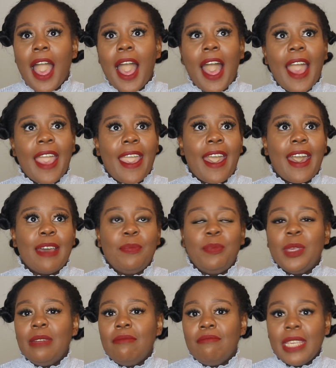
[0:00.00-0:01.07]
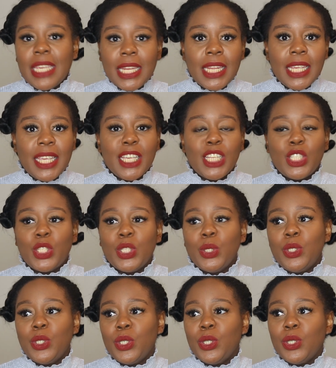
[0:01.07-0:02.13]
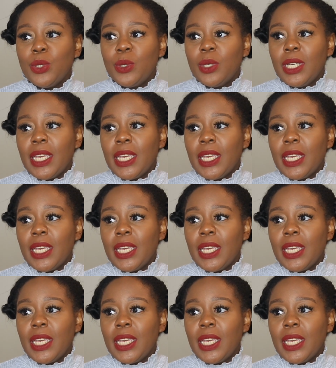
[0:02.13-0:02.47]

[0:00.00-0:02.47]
I have been meaning to do